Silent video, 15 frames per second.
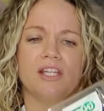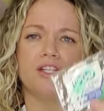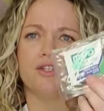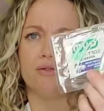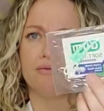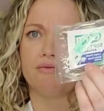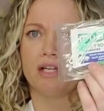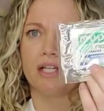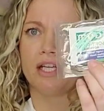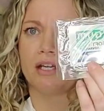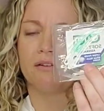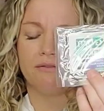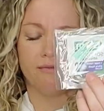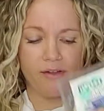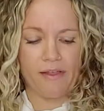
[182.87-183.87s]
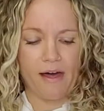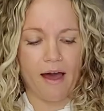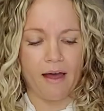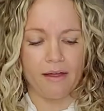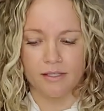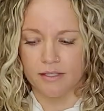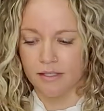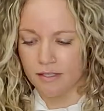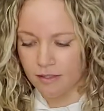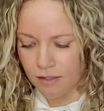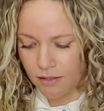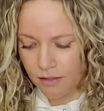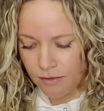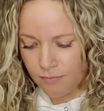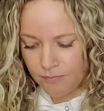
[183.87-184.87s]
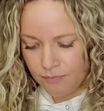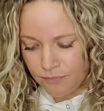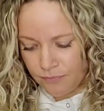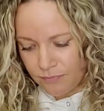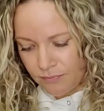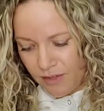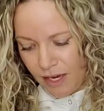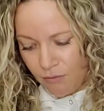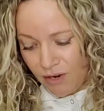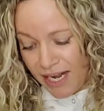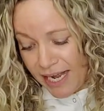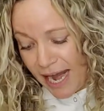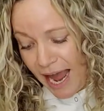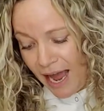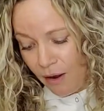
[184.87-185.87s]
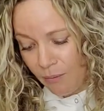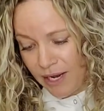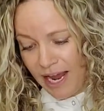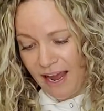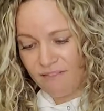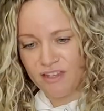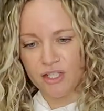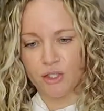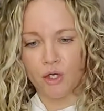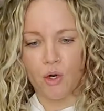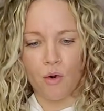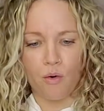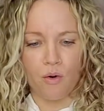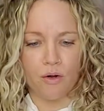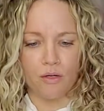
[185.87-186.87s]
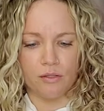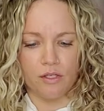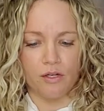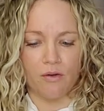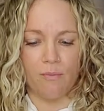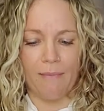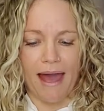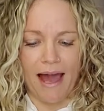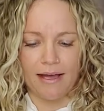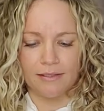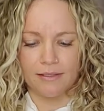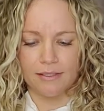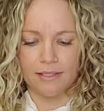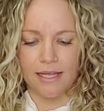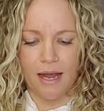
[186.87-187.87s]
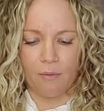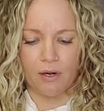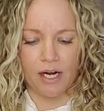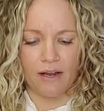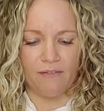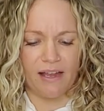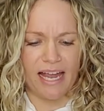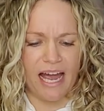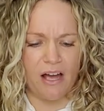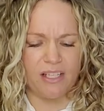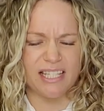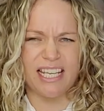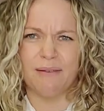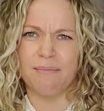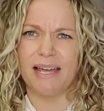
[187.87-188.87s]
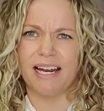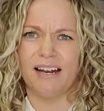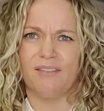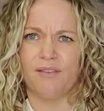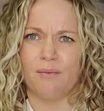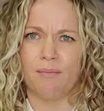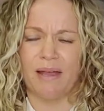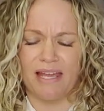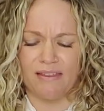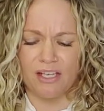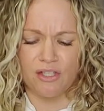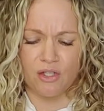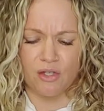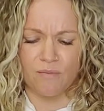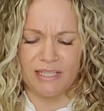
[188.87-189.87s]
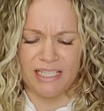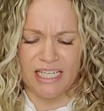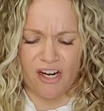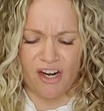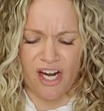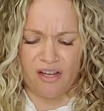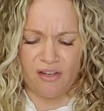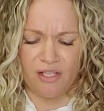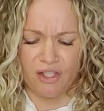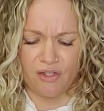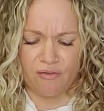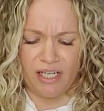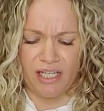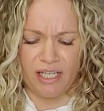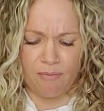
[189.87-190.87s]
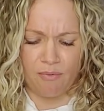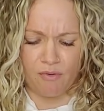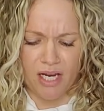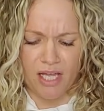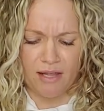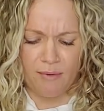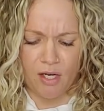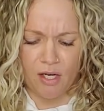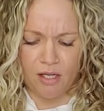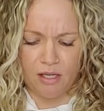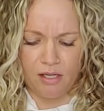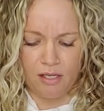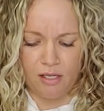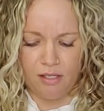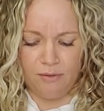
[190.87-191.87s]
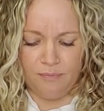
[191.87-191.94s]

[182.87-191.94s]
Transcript: These are really good for that. And right now we have these cool new masks that we're giving out. It's like made out of a bathing suit material. It's really breathable.